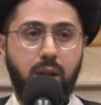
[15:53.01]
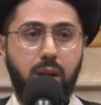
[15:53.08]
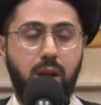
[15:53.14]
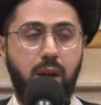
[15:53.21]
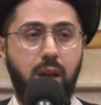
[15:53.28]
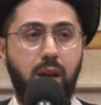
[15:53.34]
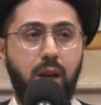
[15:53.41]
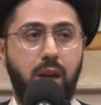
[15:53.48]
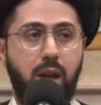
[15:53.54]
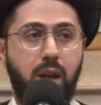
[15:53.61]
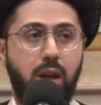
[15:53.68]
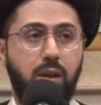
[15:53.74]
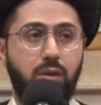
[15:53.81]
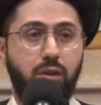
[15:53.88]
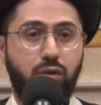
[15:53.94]

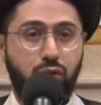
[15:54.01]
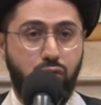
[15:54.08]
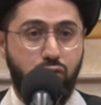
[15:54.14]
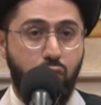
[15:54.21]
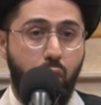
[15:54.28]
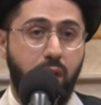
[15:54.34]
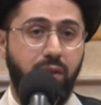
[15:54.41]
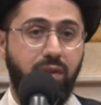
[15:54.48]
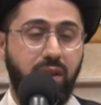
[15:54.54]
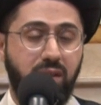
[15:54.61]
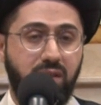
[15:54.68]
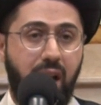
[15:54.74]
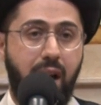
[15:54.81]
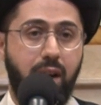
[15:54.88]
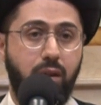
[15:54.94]
he destroyed
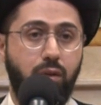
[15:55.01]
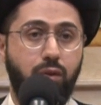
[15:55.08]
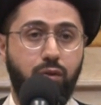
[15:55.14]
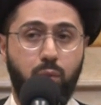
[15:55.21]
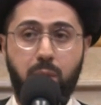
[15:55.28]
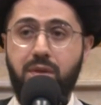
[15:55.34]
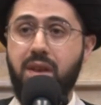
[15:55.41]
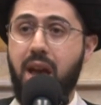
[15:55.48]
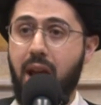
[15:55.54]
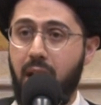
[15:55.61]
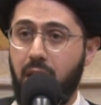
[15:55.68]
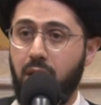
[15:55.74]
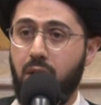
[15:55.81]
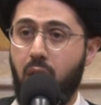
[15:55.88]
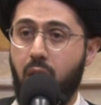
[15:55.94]
these idols with the
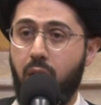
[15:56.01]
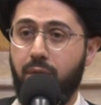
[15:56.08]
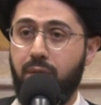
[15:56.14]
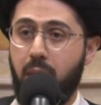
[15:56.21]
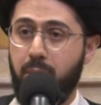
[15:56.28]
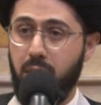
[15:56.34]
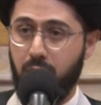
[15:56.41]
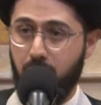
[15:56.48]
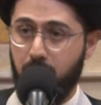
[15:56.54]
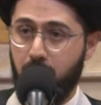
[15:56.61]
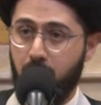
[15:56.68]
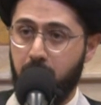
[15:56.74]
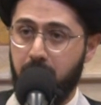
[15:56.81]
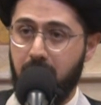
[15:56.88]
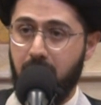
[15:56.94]
aid of Amir
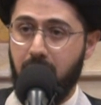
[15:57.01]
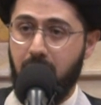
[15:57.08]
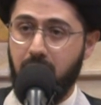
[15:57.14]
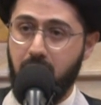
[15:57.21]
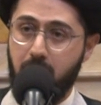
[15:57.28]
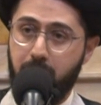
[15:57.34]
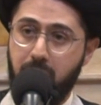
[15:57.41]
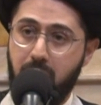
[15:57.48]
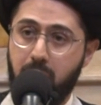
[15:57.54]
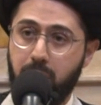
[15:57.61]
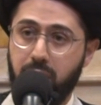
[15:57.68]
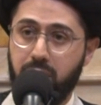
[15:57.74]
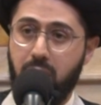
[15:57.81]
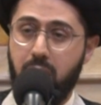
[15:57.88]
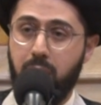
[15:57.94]
al-Mu'mineen Ali ibn Abi
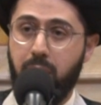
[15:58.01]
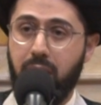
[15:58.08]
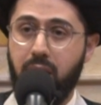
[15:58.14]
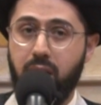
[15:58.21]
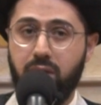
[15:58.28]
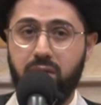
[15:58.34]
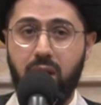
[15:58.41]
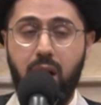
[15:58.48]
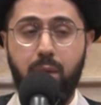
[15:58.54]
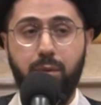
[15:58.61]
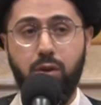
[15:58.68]
Talib alayhi salam.